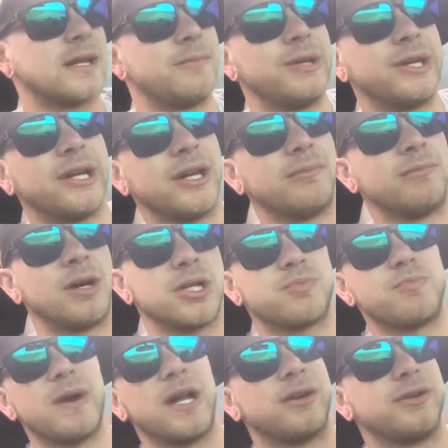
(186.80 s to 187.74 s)
I'd be getting
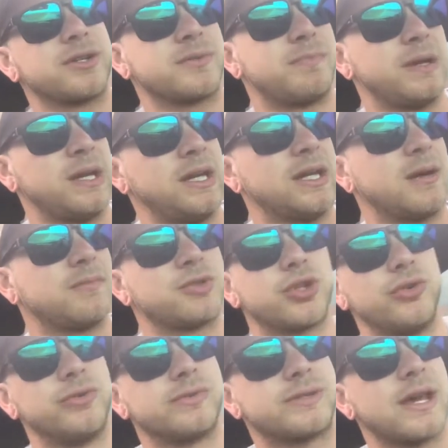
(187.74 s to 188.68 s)
much better speed. I'm
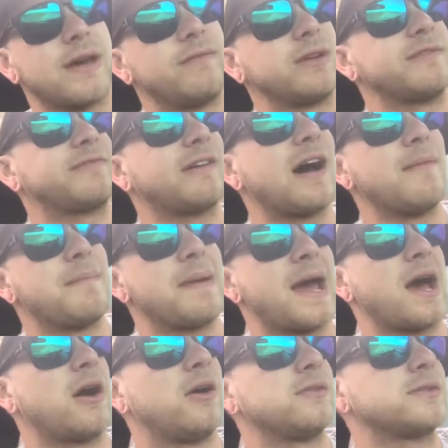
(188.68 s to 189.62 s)
shooting 75
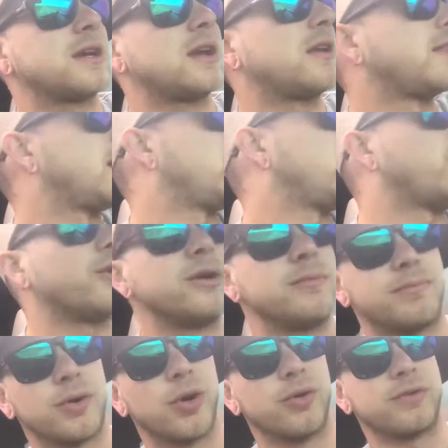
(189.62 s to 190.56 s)
pounds out of that Hoyt
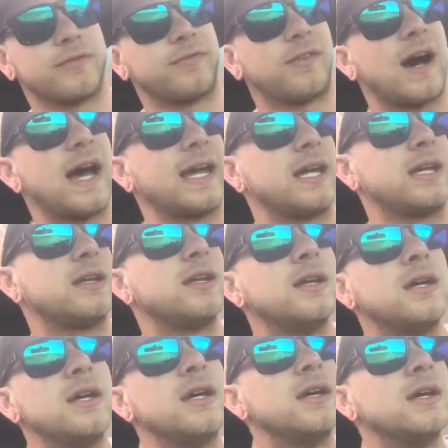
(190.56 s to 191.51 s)
Pro Defiant.
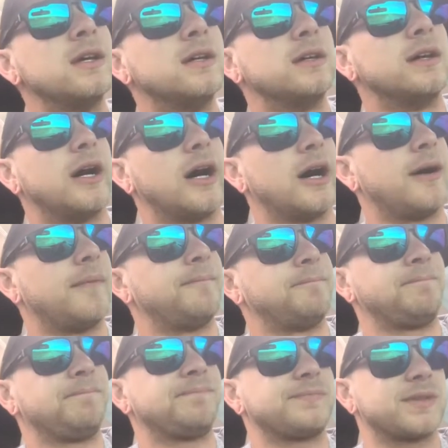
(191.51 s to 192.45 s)

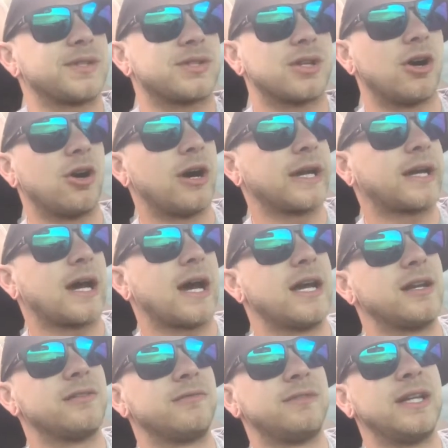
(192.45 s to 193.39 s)
So I
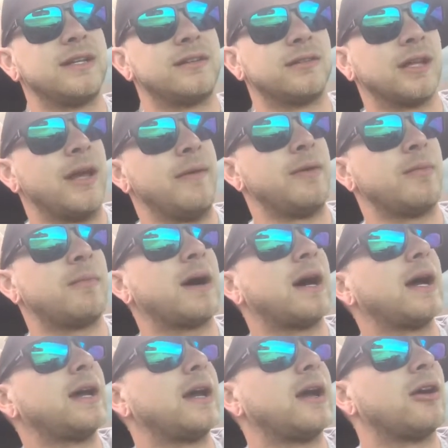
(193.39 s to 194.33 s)
kind of need to limit
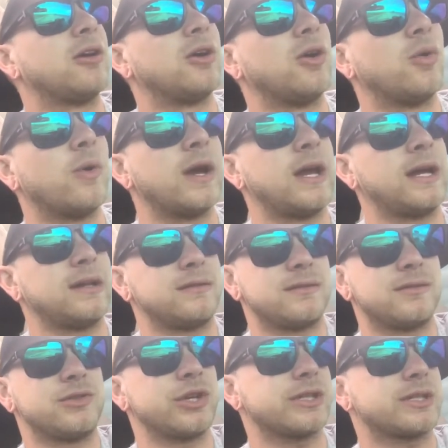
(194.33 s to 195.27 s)
my arrow weight
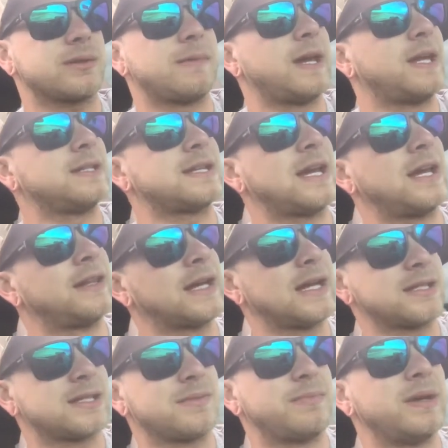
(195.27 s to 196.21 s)
just to maintain
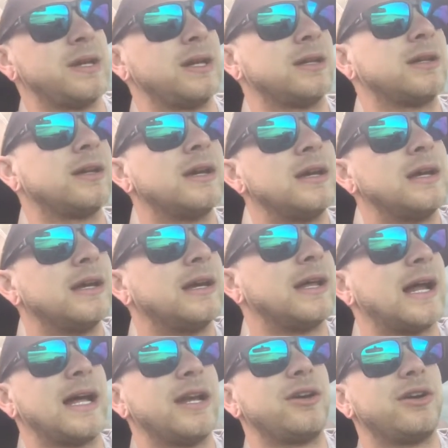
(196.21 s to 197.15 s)
that speed.
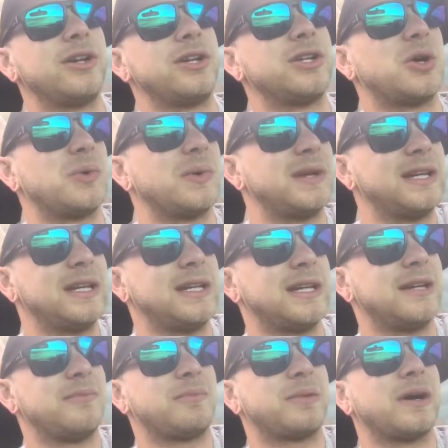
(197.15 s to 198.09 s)
And I know you don't need
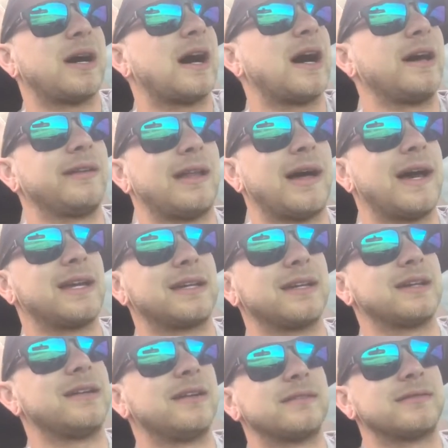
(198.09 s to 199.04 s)
it, but I like
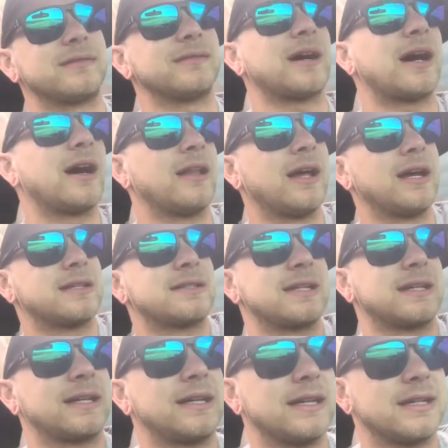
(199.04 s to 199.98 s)
it. I like
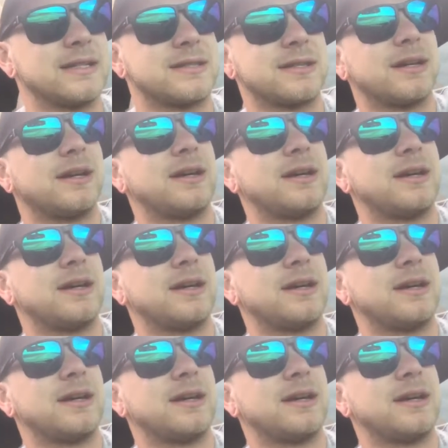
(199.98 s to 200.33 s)
to get